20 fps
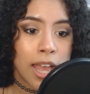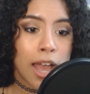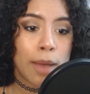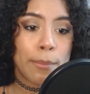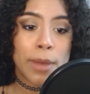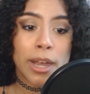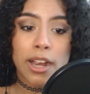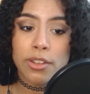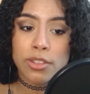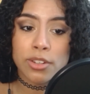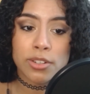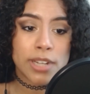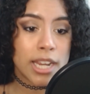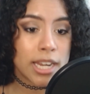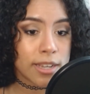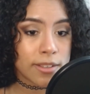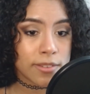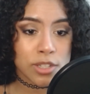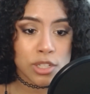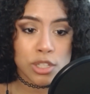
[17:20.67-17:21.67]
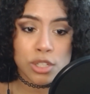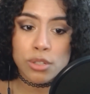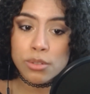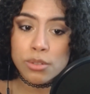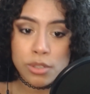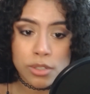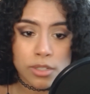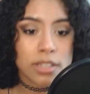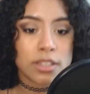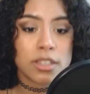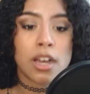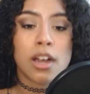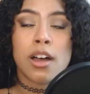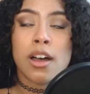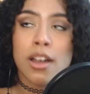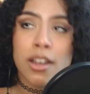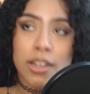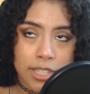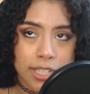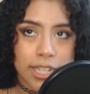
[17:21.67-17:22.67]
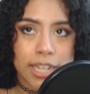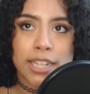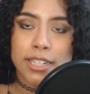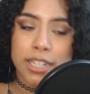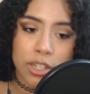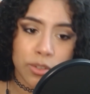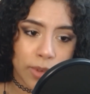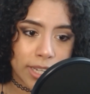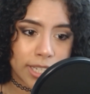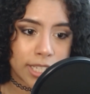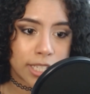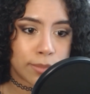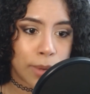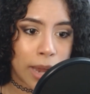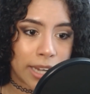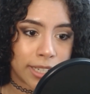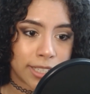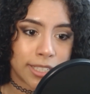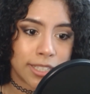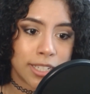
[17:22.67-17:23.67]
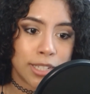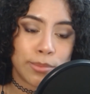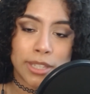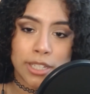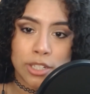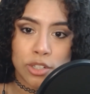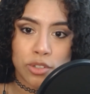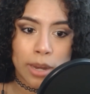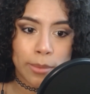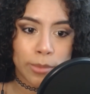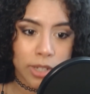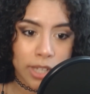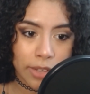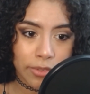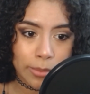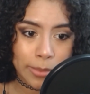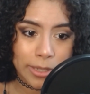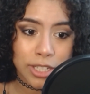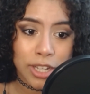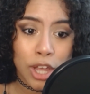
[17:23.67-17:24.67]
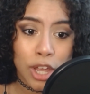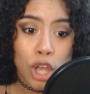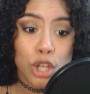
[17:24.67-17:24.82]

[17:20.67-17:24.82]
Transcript: among other Natives due to long-standing racist practices within tribal governments,